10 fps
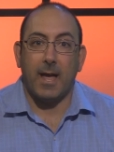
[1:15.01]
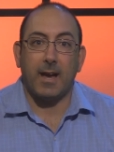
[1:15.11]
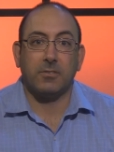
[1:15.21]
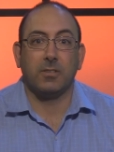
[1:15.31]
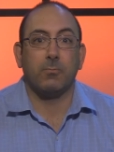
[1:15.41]

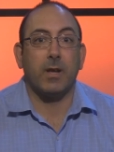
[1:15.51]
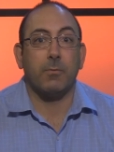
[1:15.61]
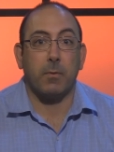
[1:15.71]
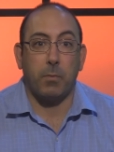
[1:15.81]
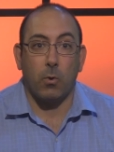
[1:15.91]
I actually
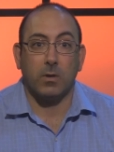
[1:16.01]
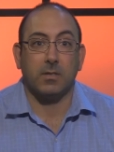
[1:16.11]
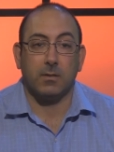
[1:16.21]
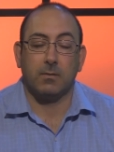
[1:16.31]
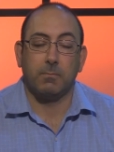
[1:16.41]
read a
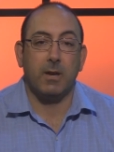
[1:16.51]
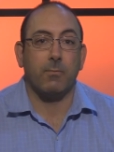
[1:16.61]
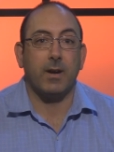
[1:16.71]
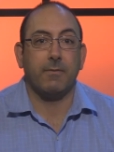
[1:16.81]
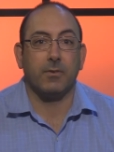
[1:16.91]
report to
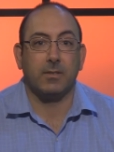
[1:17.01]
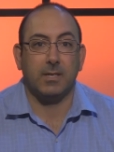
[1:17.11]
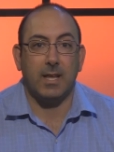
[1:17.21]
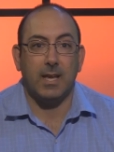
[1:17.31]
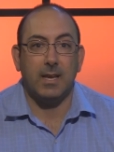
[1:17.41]
get ready for
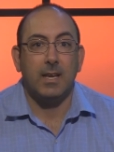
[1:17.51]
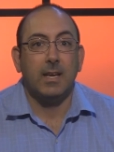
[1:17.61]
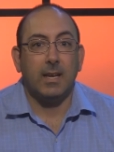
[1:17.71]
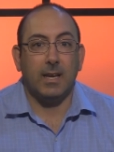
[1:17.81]
today,